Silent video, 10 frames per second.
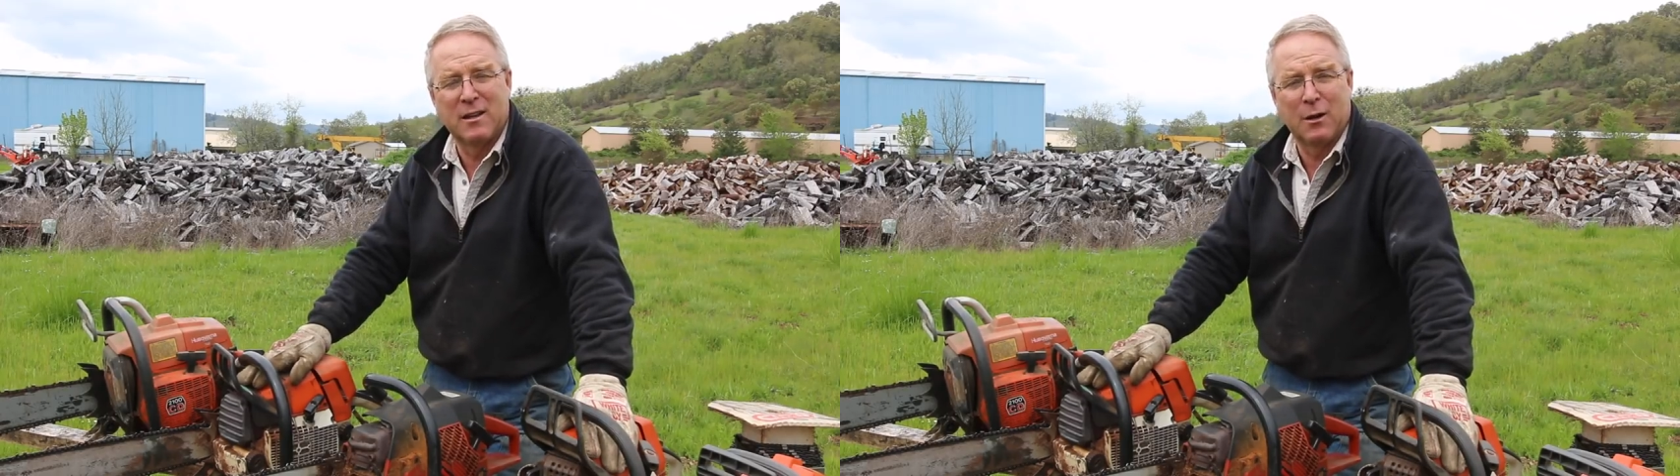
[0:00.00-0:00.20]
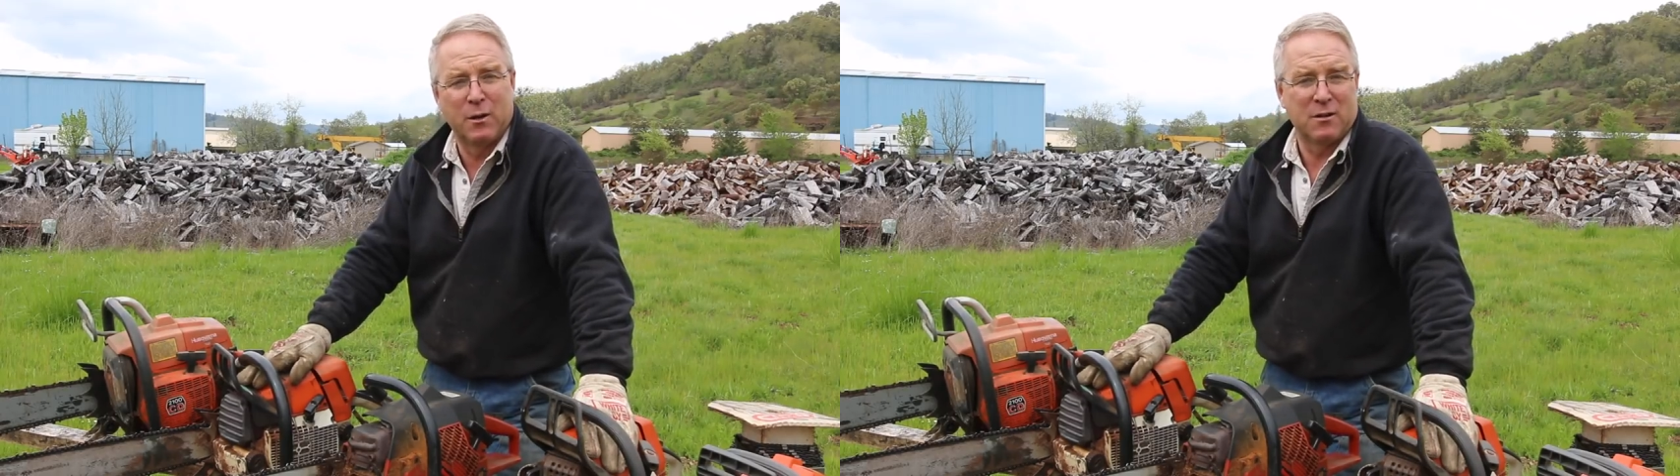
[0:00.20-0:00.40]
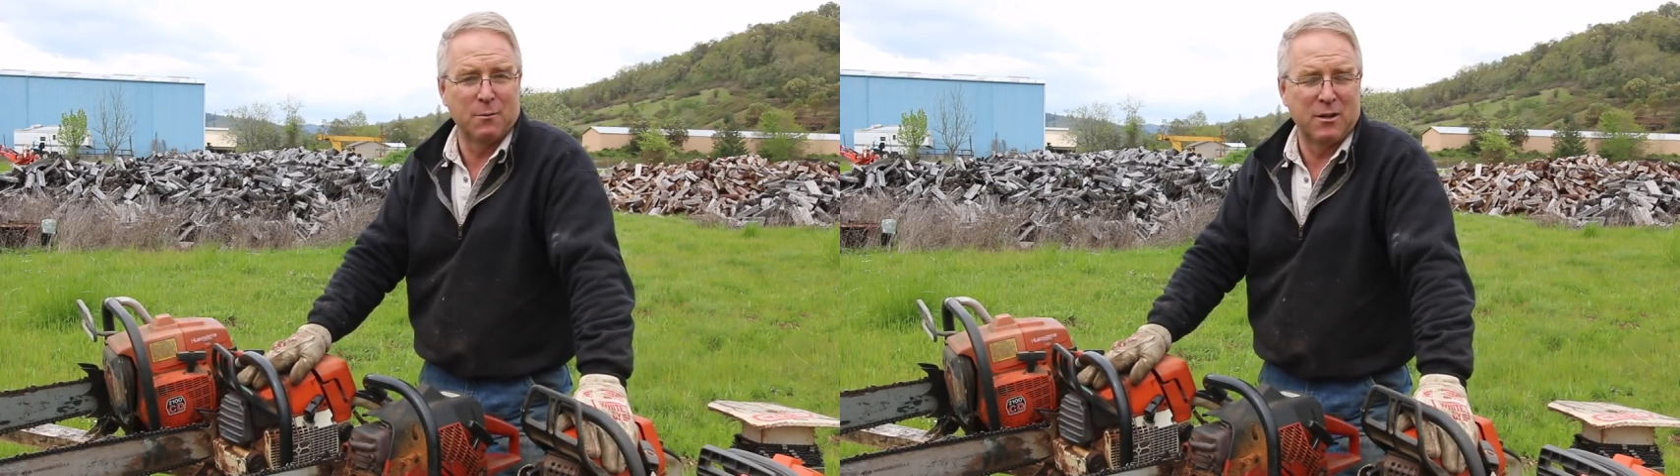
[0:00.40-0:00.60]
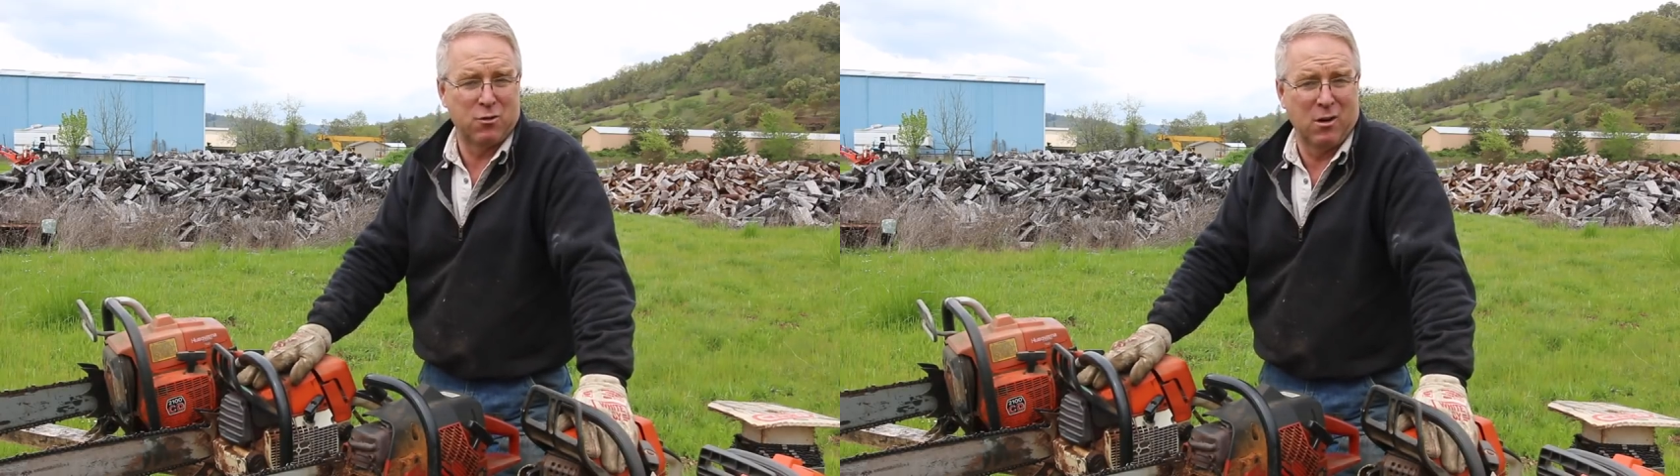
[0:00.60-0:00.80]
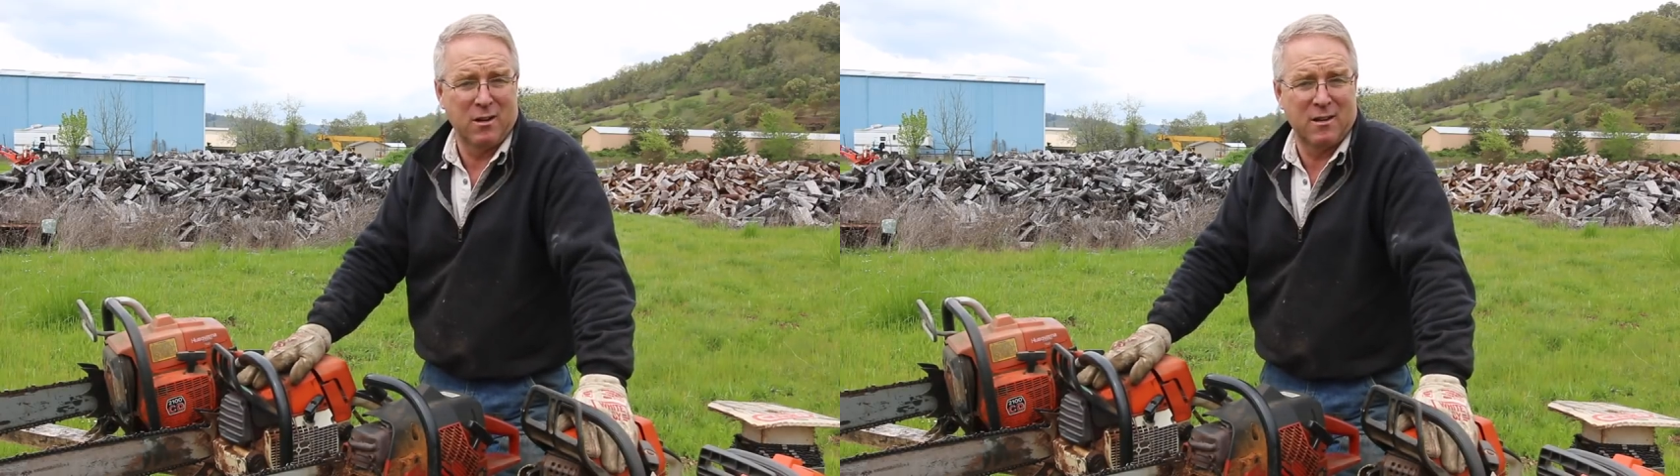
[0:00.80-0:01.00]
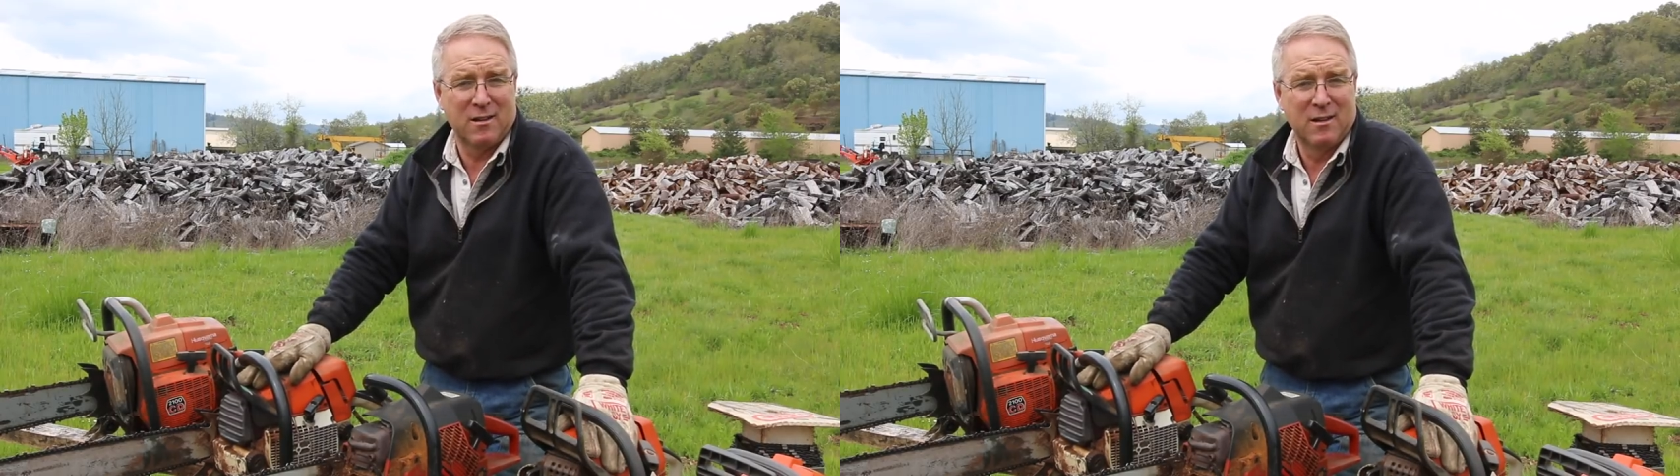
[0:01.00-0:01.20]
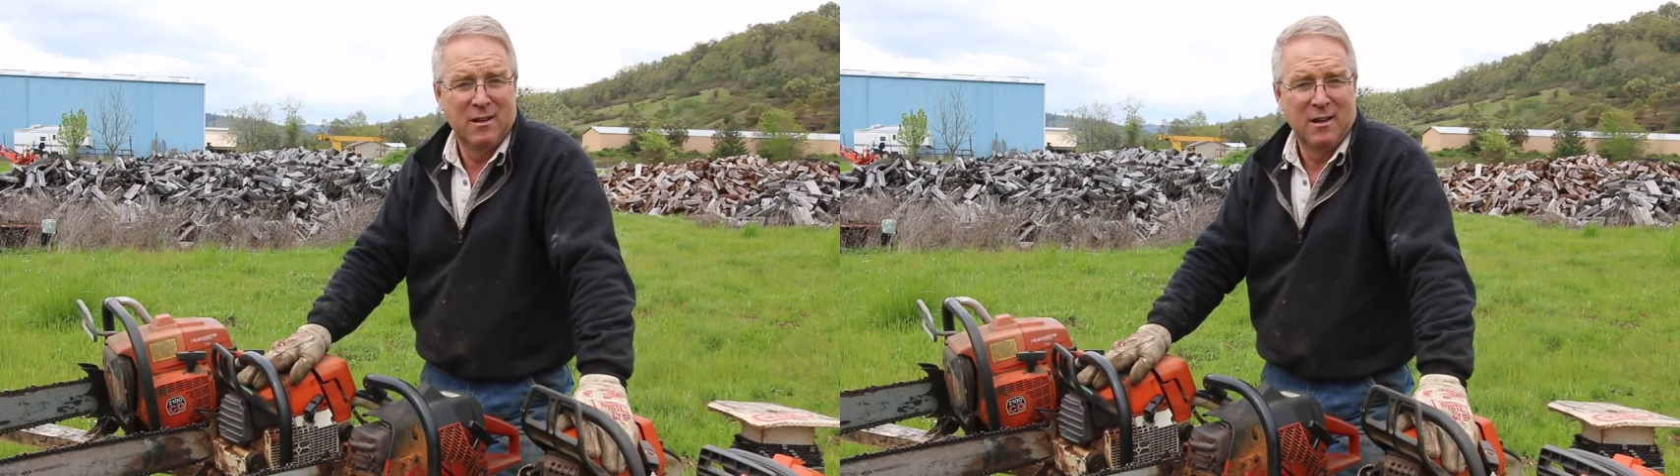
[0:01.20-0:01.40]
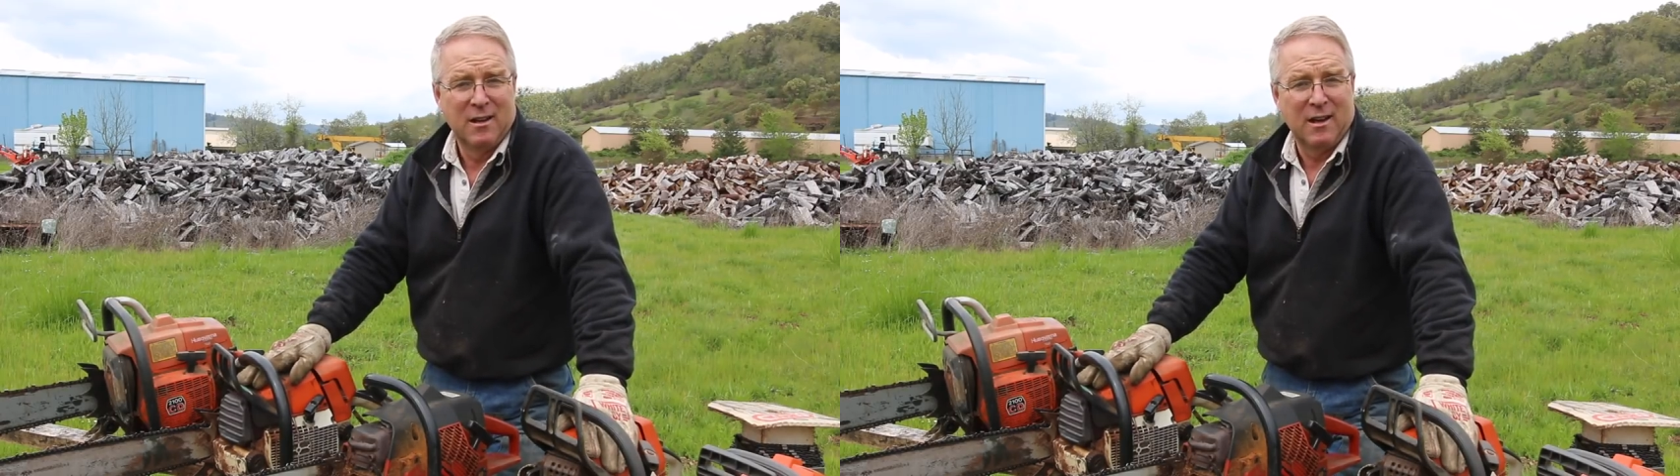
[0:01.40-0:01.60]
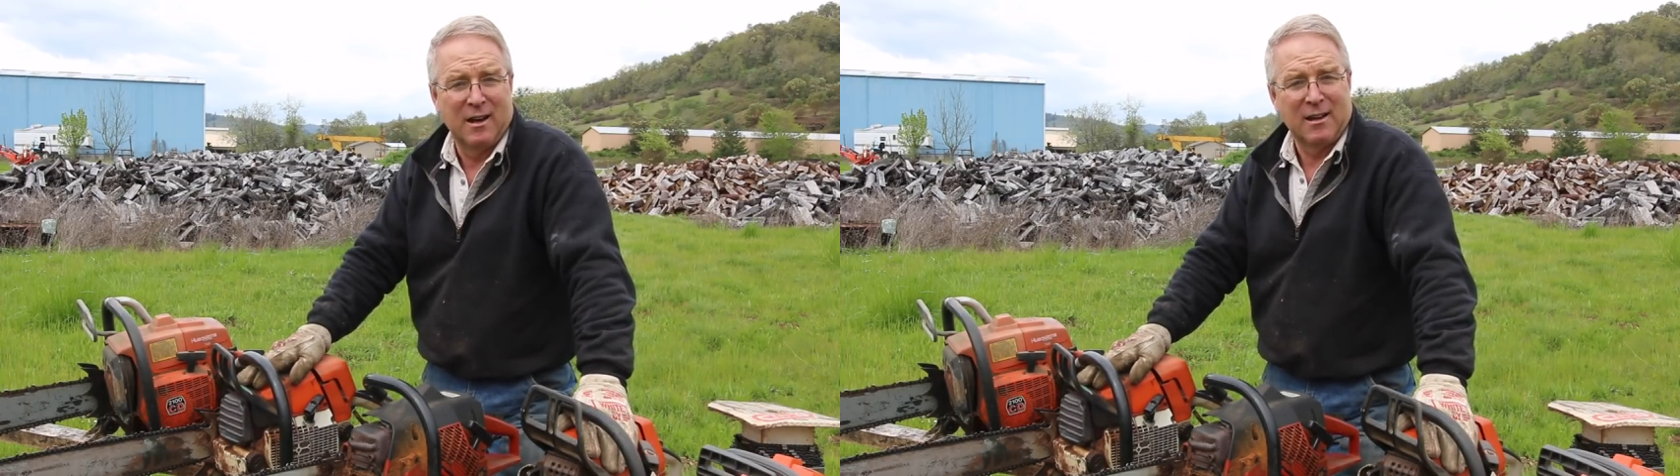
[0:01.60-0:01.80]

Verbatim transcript: And then I went to my truck, and